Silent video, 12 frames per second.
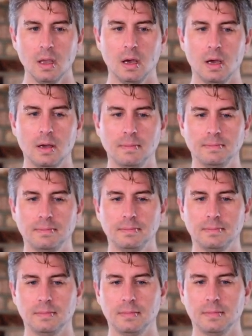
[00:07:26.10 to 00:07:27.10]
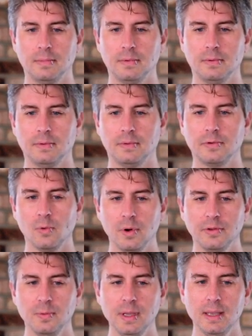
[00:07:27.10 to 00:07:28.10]
Um, so
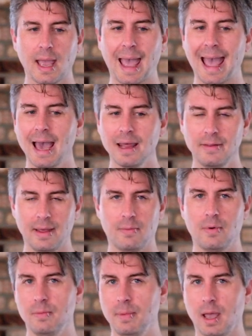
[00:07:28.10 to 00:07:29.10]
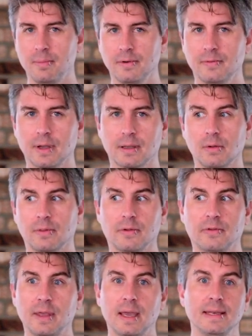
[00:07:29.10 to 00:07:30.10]
once we had that roadmap of like this
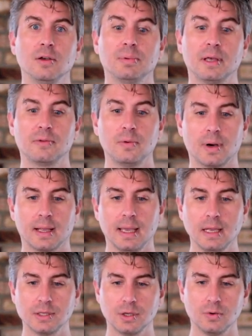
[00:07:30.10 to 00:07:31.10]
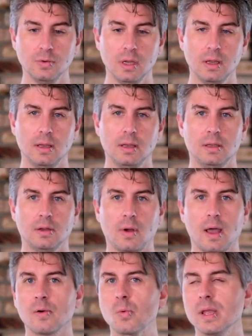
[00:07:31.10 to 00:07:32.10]
is the ideal place we want to get to you know
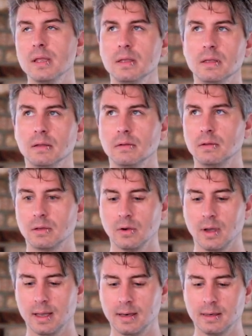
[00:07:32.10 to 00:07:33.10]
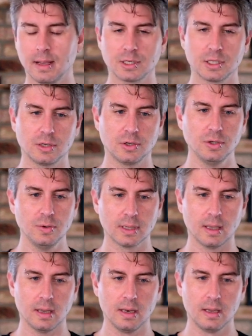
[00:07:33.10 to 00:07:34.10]
how did we go ahead and actually start doing
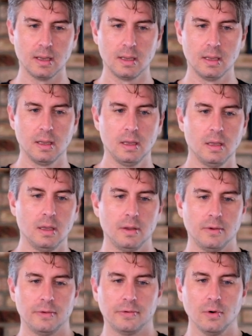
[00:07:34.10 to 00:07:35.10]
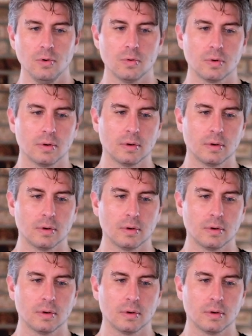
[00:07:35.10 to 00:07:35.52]
that so